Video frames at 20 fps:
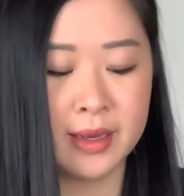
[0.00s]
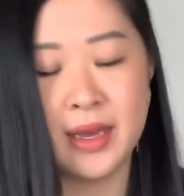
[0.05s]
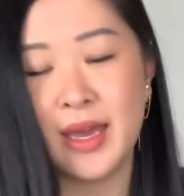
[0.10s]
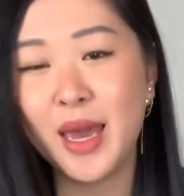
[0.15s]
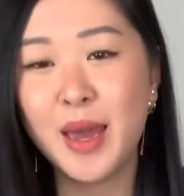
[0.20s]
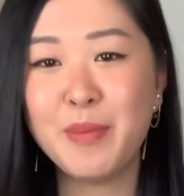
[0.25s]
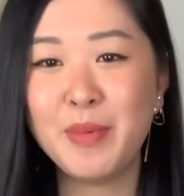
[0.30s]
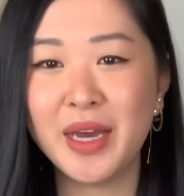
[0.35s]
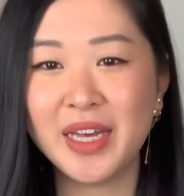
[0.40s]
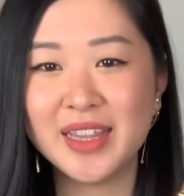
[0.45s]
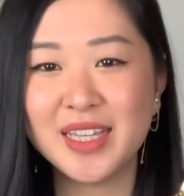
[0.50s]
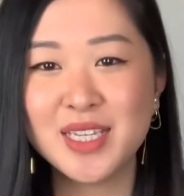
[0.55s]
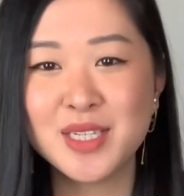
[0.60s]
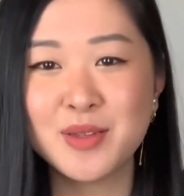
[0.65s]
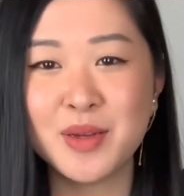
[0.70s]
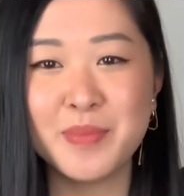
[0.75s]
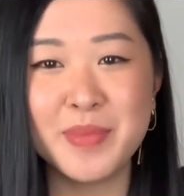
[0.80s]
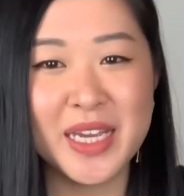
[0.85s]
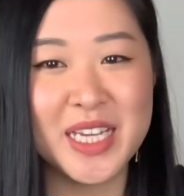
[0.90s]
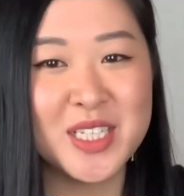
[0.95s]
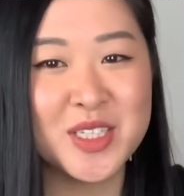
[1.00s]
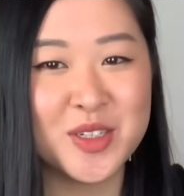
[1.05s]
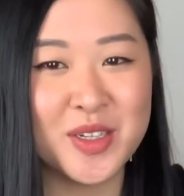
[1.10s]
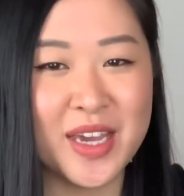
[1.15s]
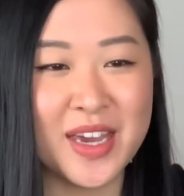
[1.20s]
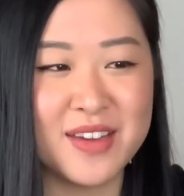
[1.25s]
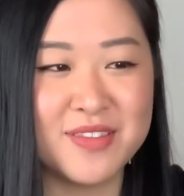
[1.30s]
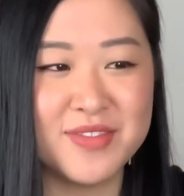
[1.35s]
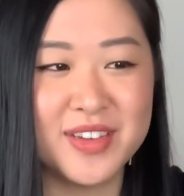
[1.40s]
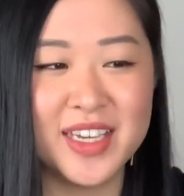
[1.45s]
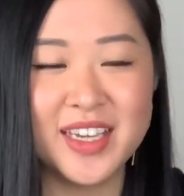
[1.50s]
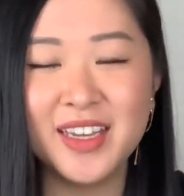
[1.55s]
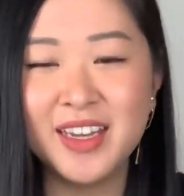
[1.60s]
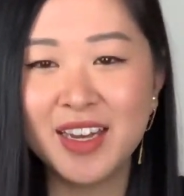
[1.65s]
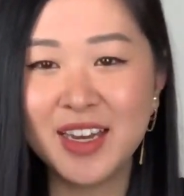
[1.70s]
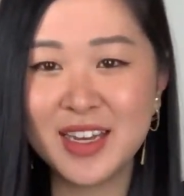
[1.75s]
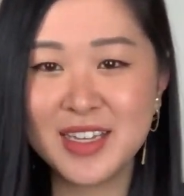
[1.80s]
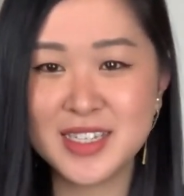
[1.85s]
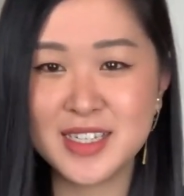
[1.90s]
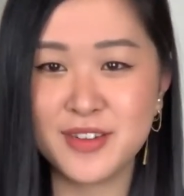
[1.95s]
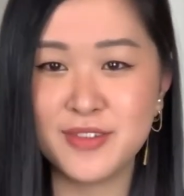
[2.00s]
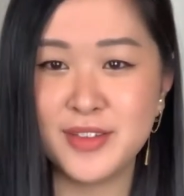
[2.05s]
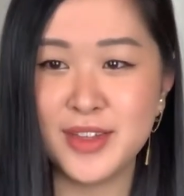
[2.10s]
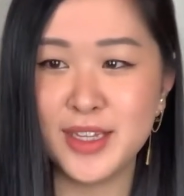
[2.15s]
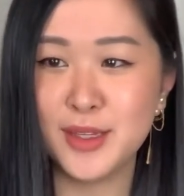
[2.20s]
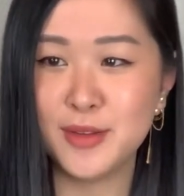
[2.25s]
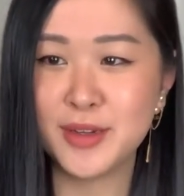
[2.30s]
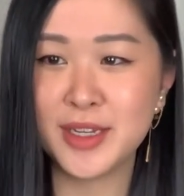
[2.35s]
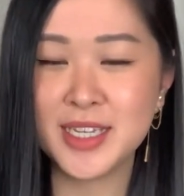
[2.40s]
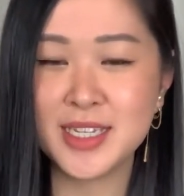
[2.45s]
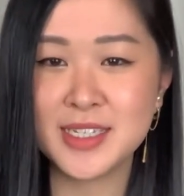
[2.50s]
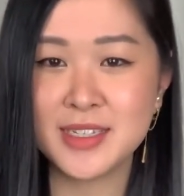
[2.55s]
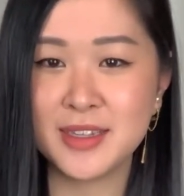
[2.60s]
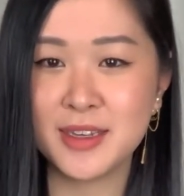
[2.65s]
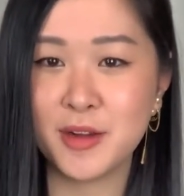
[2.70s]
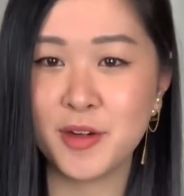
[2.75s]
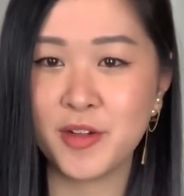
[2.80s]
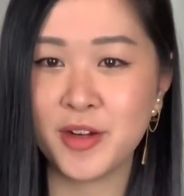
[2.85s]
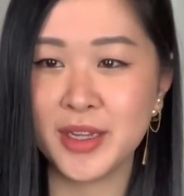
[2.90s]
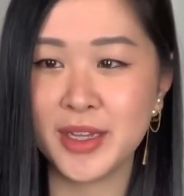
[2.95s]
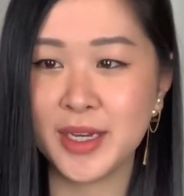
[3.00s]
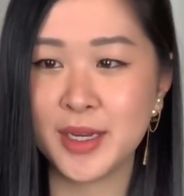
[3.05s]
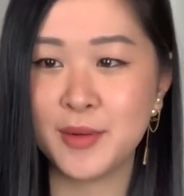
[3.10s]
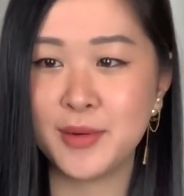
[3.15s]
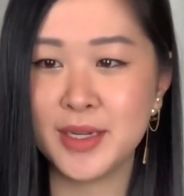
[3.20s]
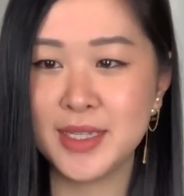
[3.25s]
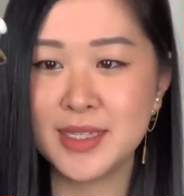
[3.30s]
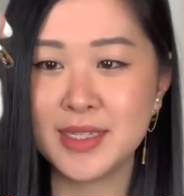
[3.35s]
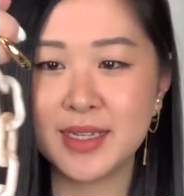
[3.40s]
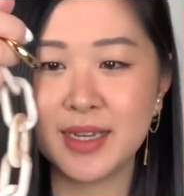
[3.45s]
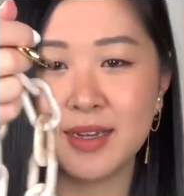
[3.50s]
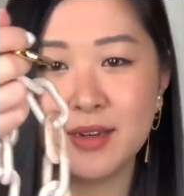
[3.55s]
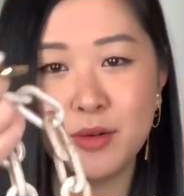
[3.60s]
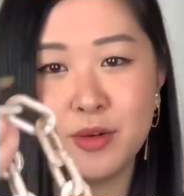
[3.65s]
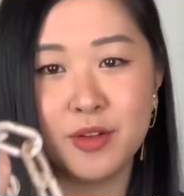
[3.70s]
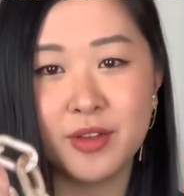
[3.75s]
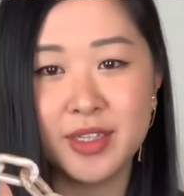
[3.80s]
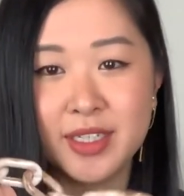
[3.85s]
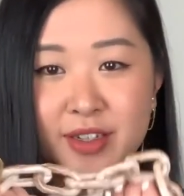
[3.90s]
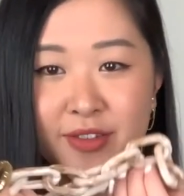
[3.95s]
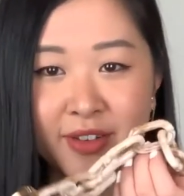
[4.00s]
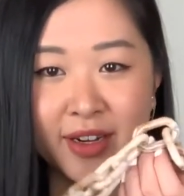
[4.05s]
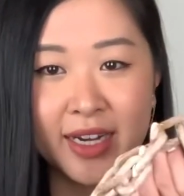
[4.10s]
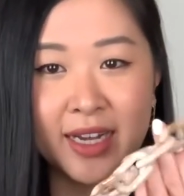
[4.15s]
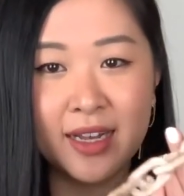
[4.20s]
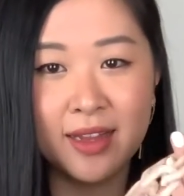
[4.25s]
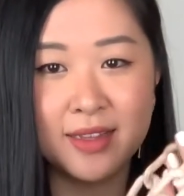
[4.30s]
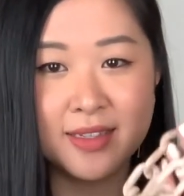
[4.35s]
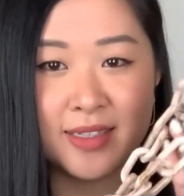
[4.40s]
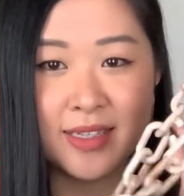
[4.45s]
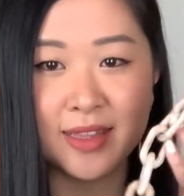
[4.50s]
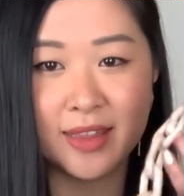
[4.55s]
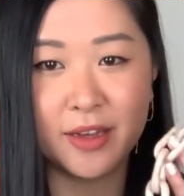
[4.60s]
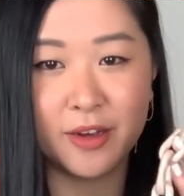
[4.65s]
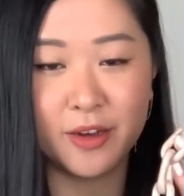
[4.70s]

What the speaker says: about this one being too heavy, definitely look into the acrylic ones and all the different colors that they